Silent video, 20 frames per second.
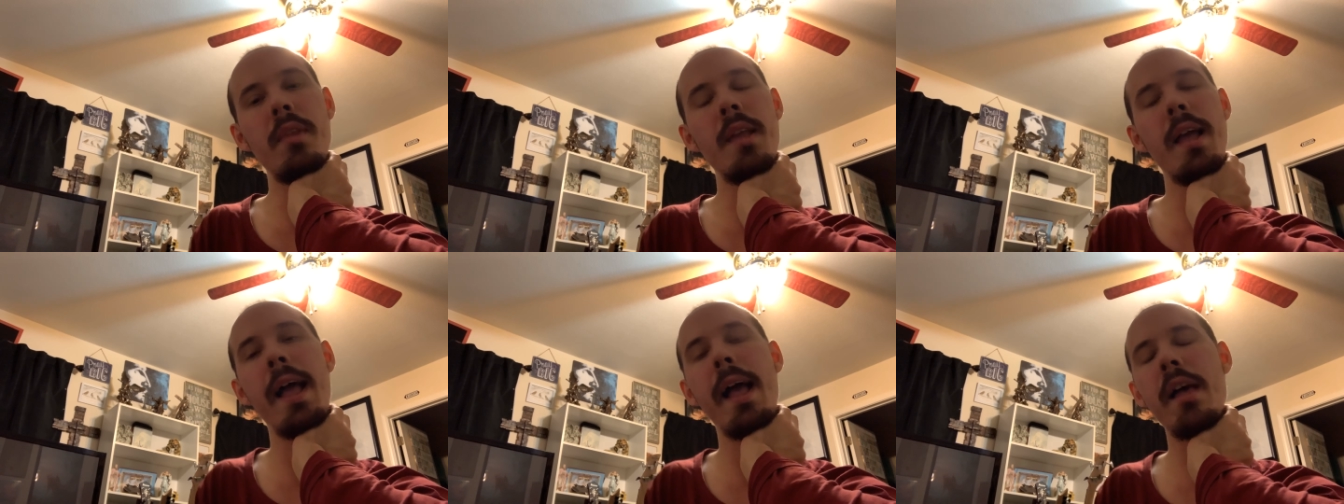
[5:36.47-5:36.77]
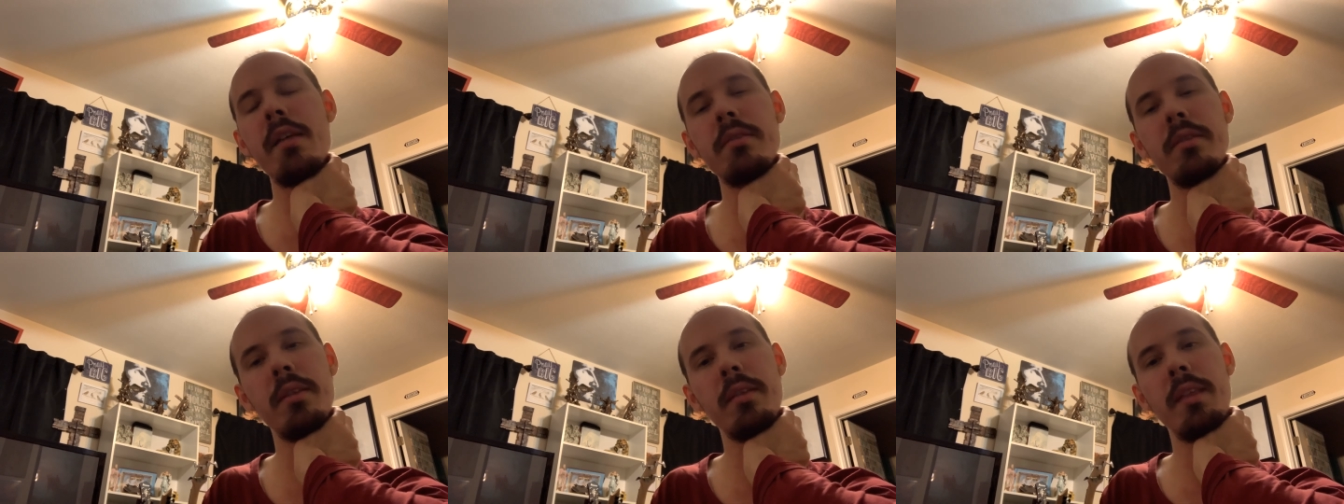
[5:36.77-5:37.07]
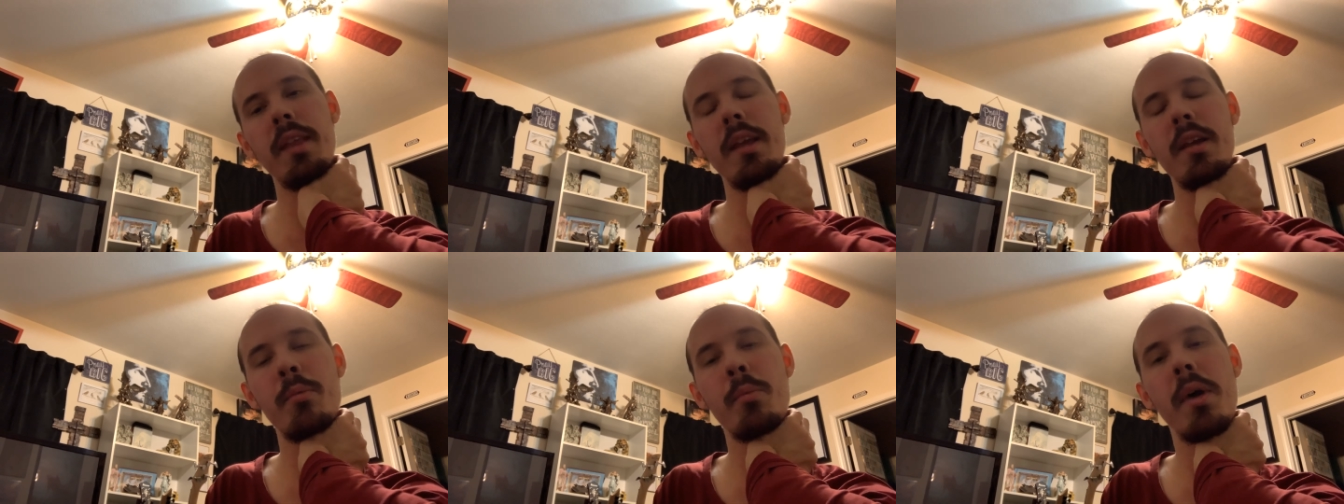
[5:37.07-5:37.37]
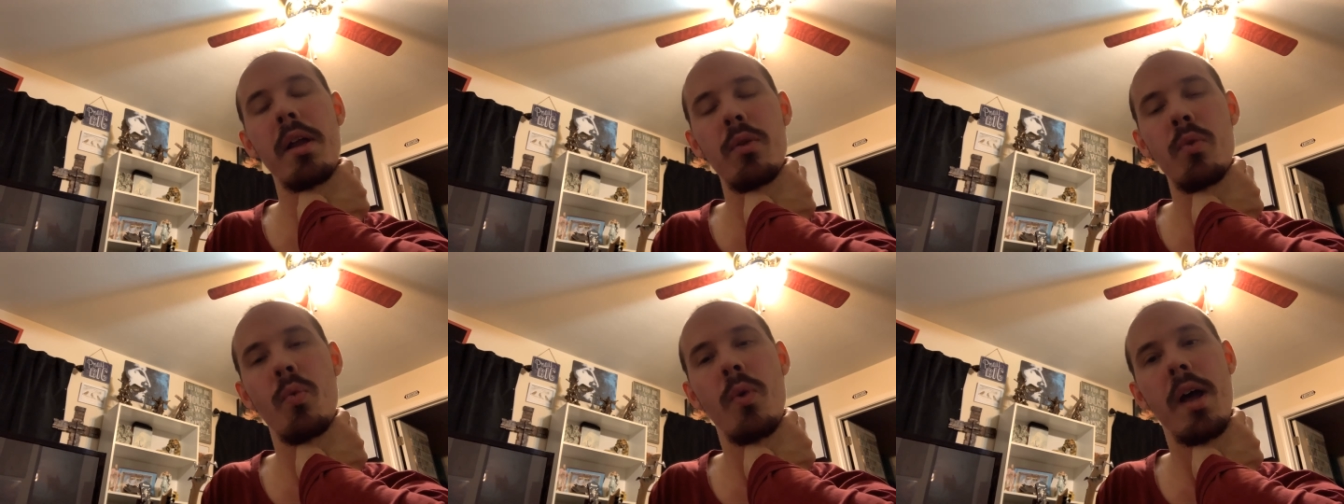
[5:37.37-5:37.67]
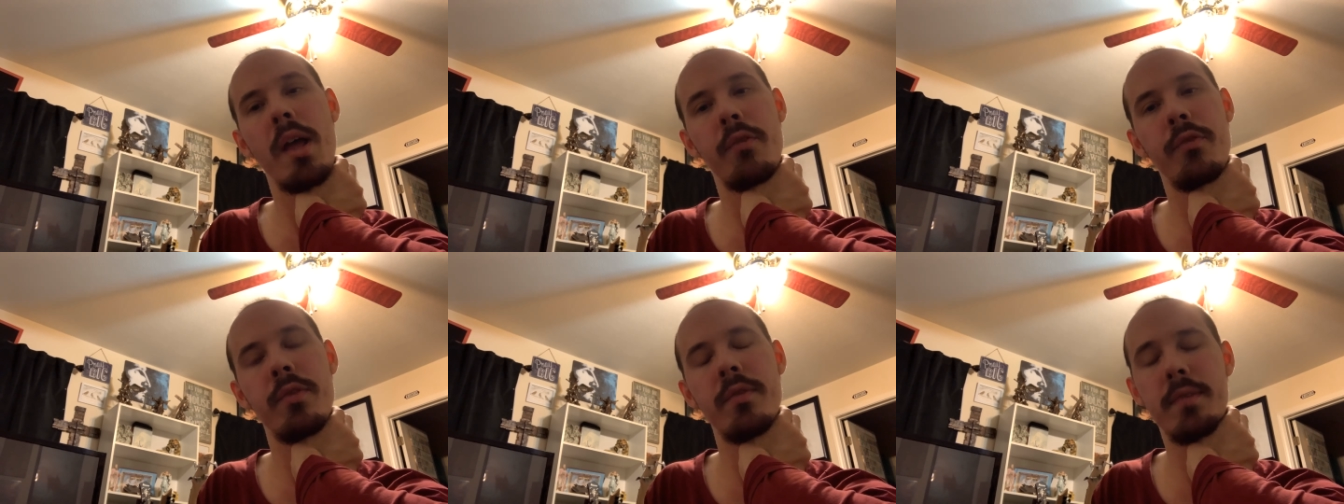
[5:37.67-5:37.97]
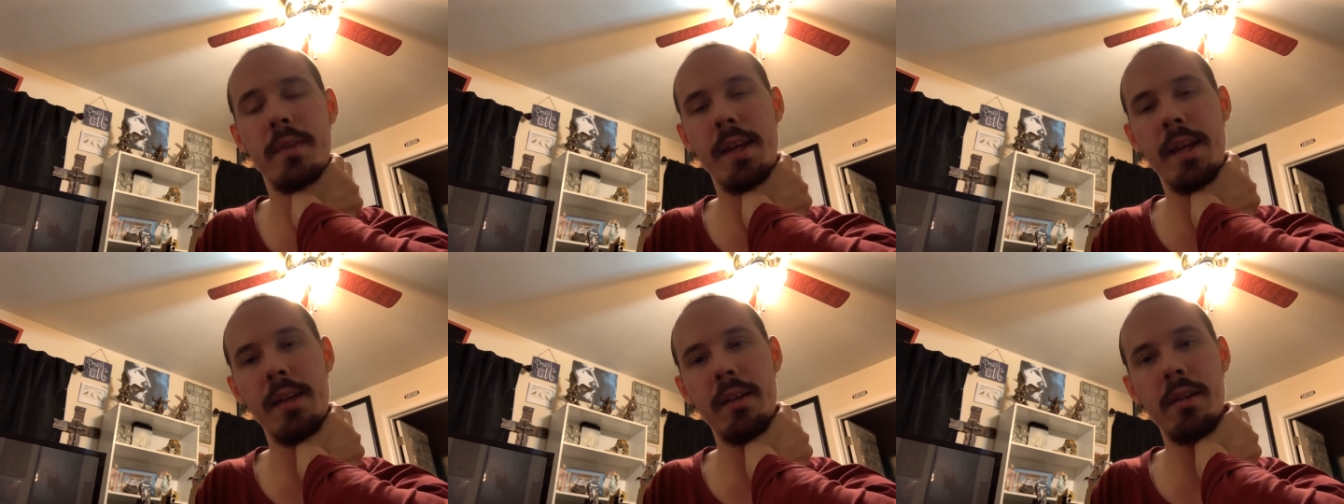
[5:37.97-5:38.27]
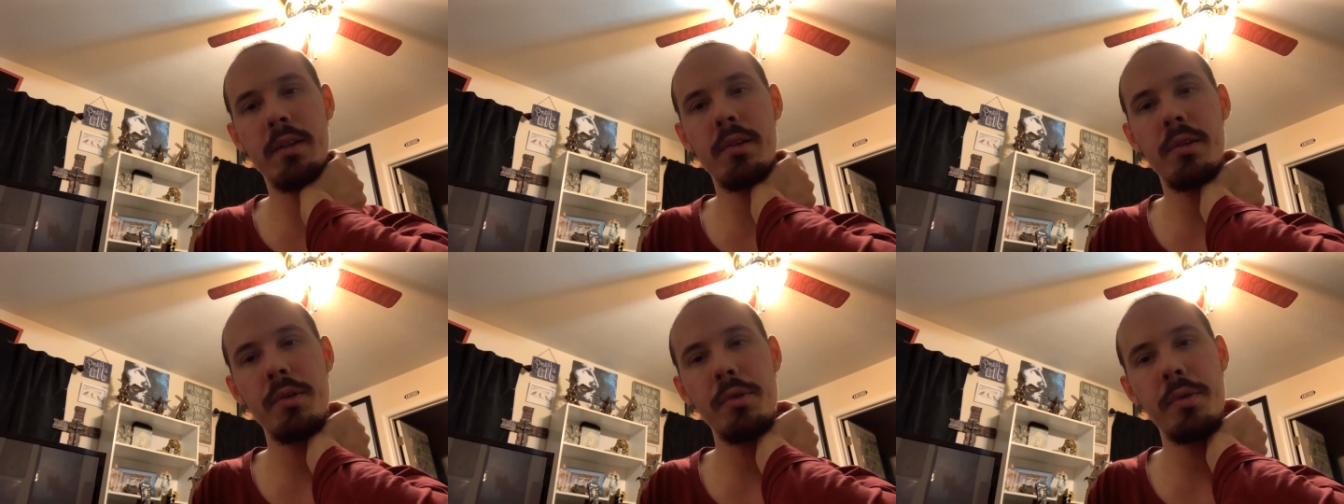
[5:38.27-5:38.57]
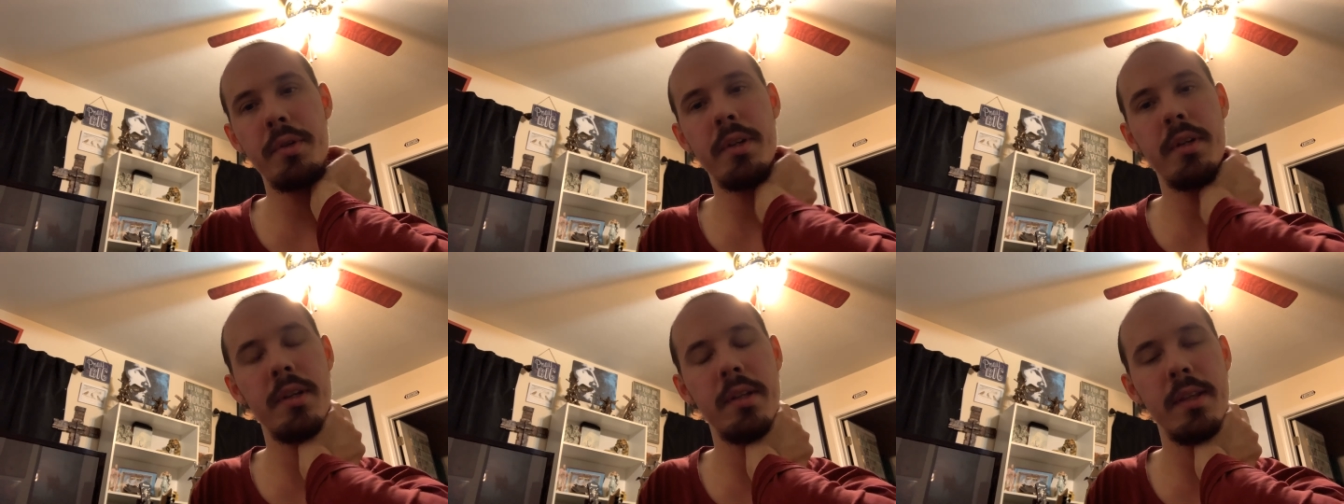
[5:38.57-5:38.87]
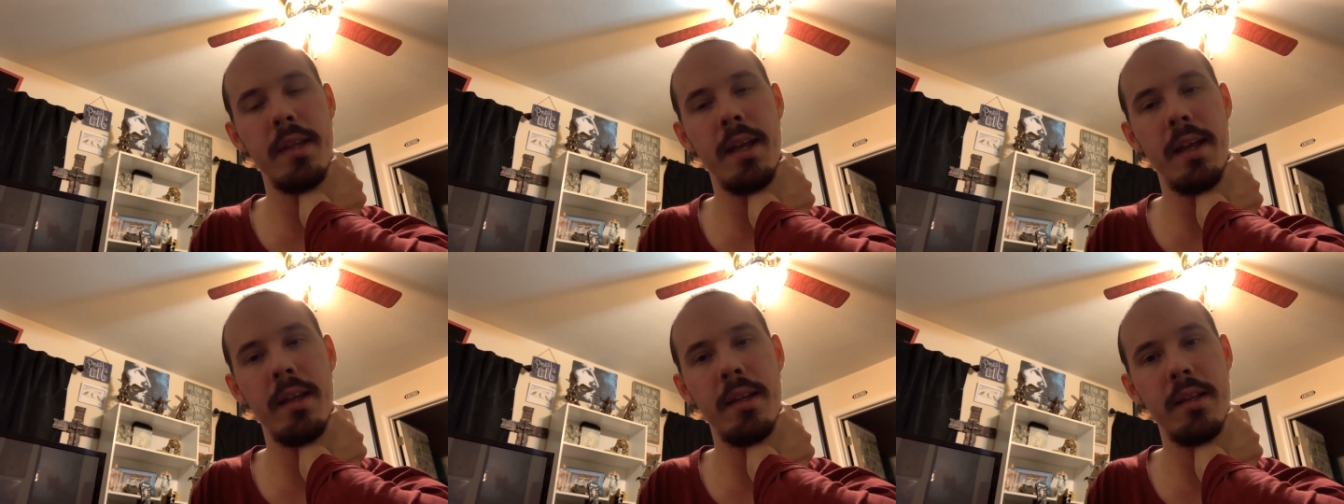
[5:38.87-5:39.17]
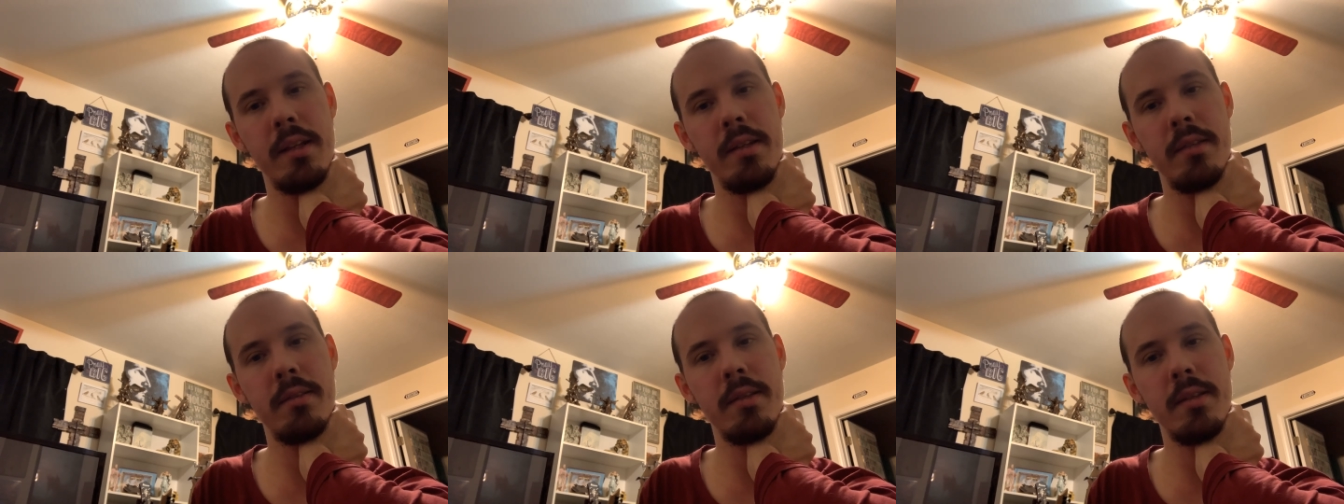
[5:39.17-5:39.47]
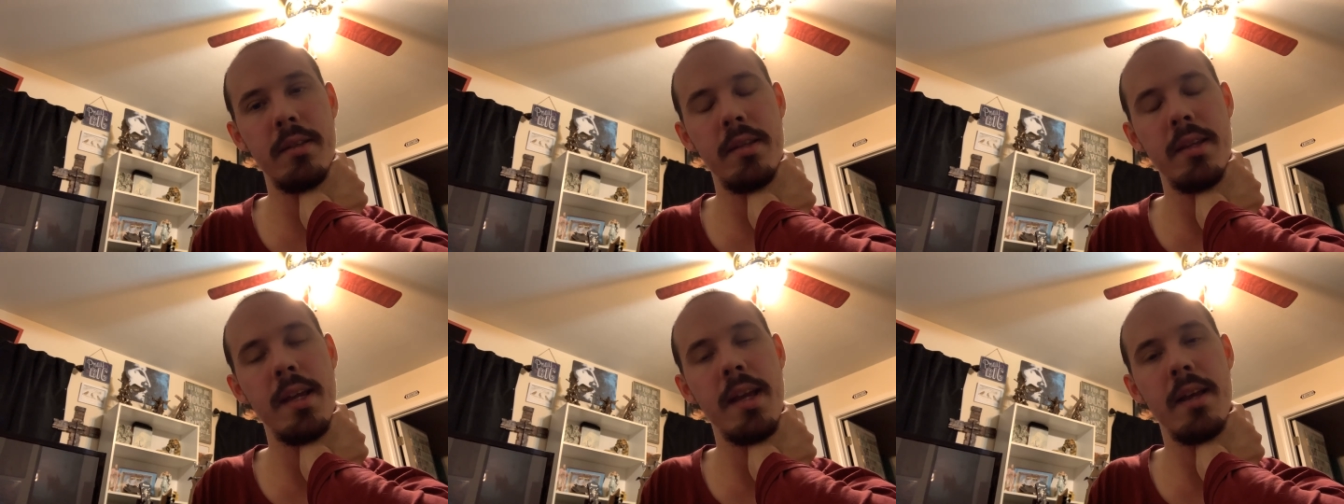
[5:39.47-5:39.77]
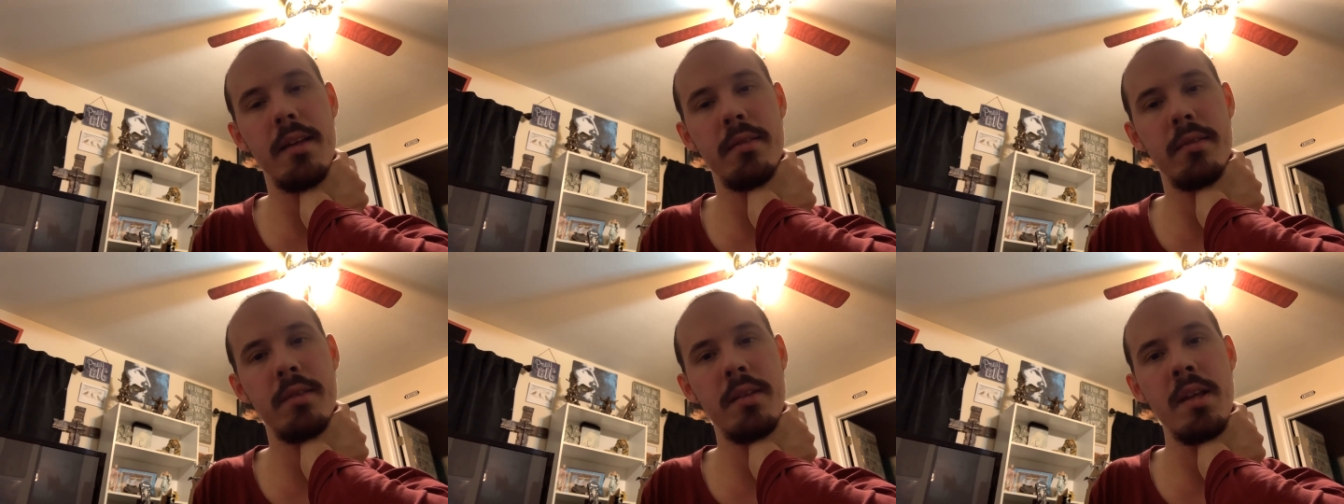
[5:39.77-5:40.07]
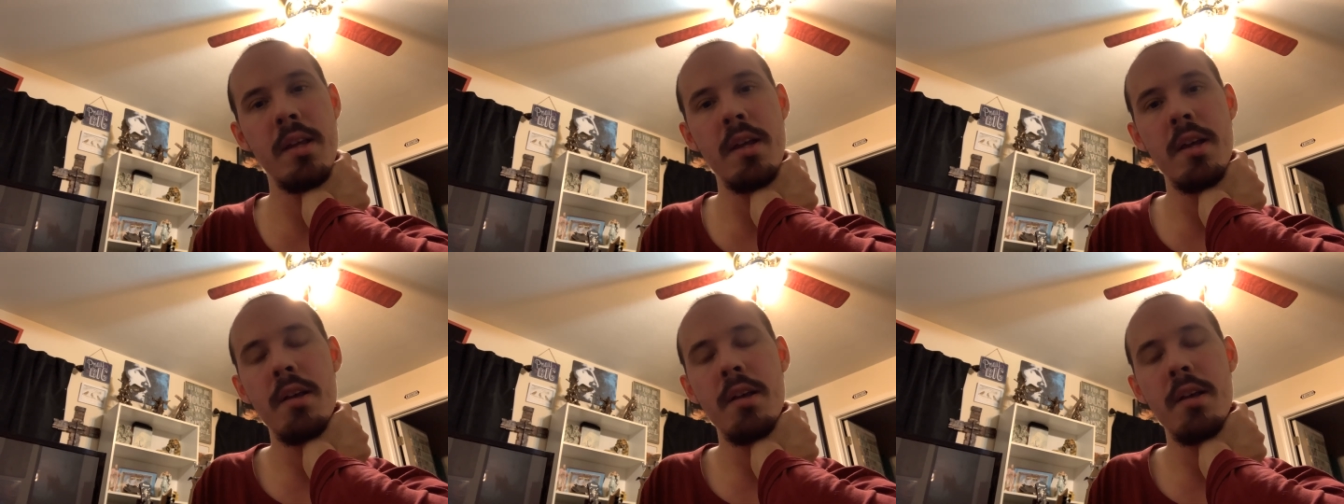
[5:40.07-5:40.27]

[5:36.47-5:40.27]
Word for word: I asked thing about a wife, is that included in that? And he said yes.